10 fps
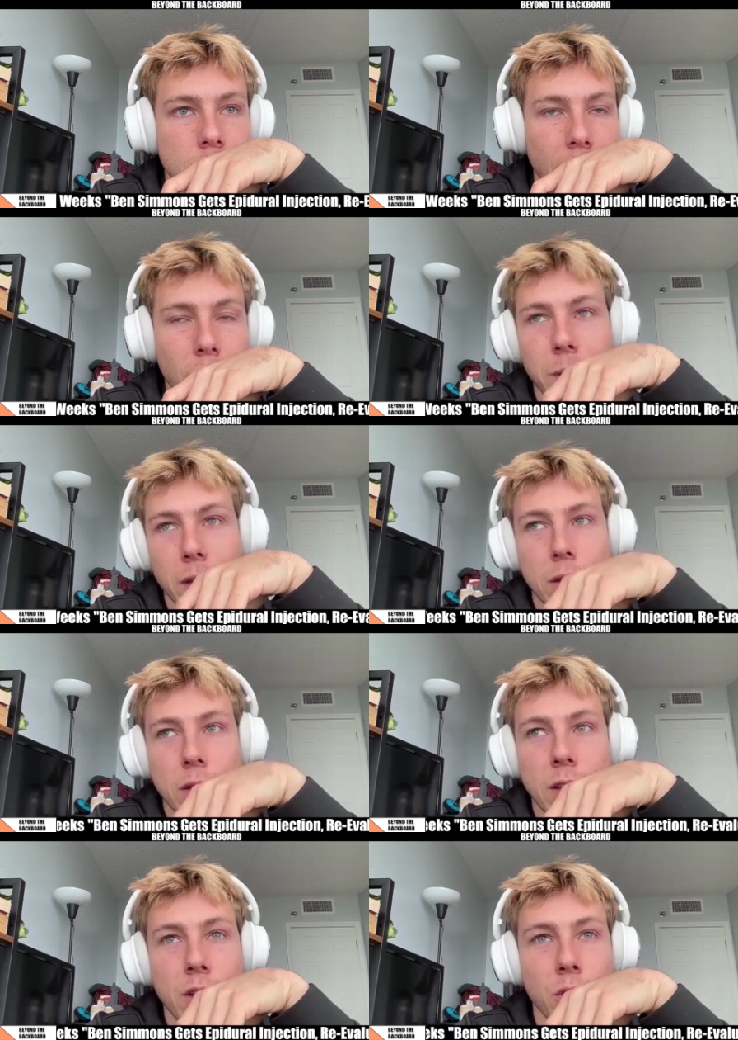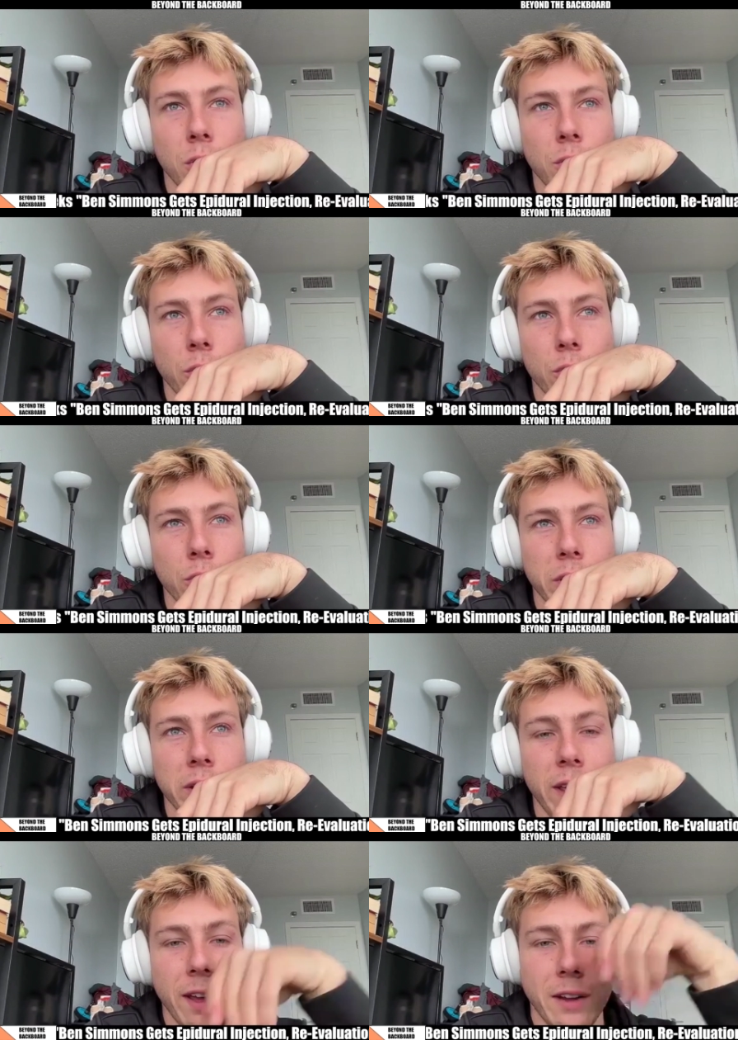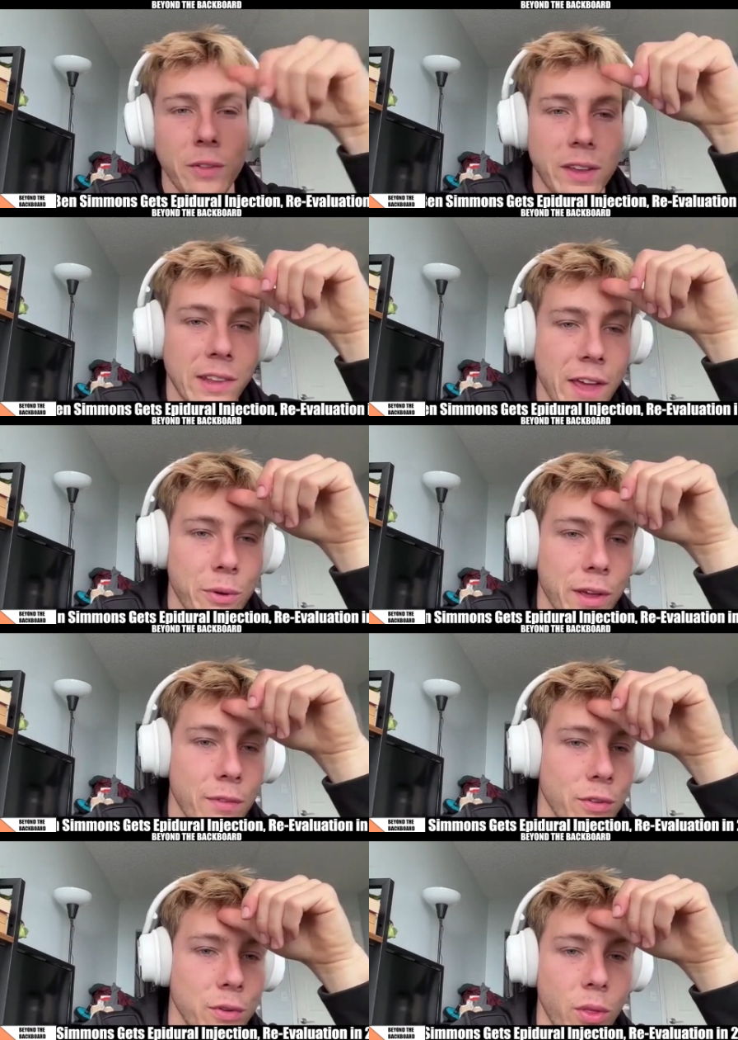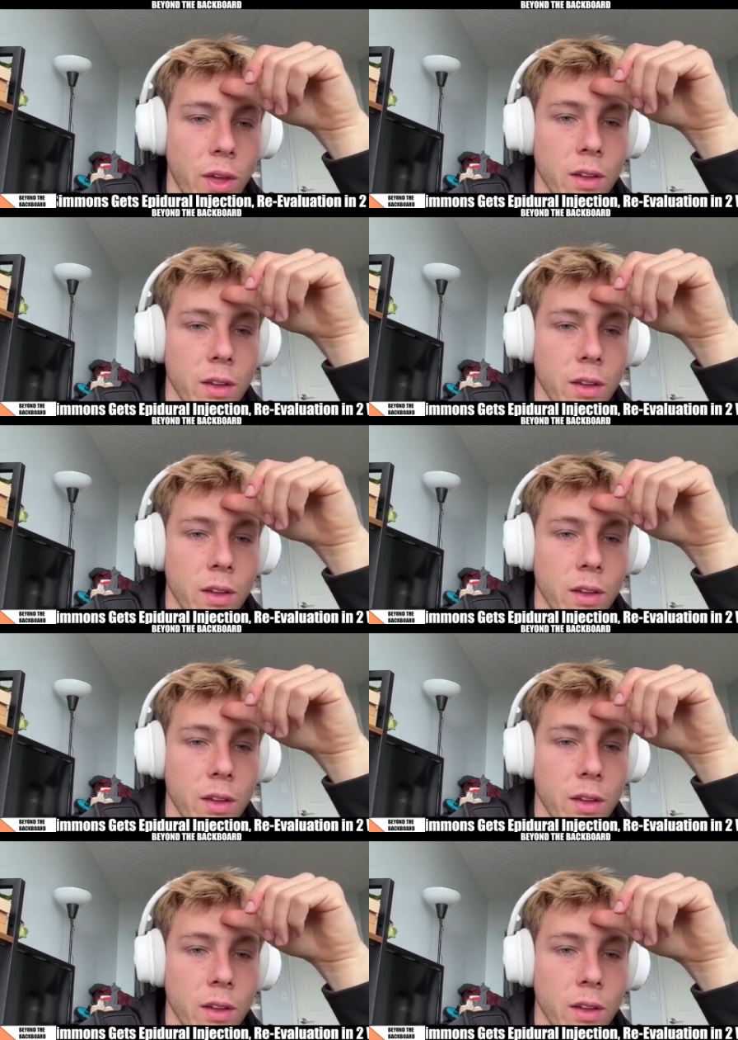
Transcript: That would be a steal for Golden State. I don't think Atlanta would ever do that.